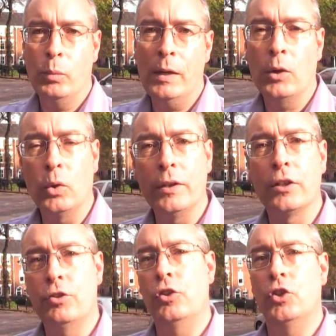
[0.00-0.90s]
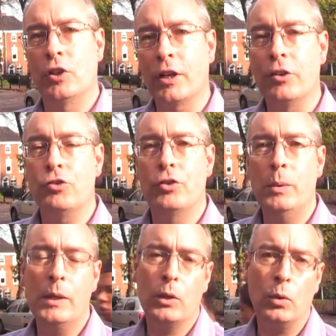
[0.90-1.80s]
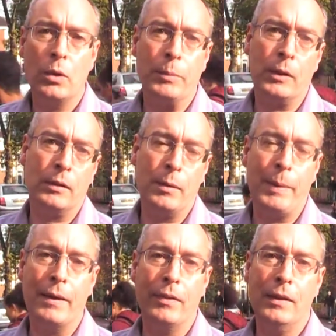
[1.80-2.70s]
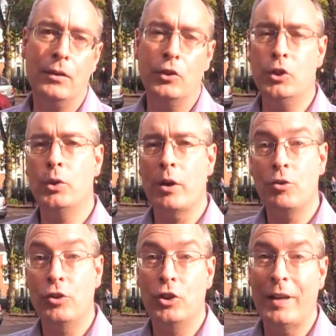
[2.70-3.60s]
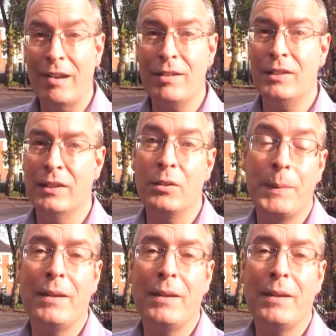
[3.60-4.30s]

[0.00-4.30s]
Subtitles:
we call it a Christian country, we call it about the Judeo-Christian heritage, but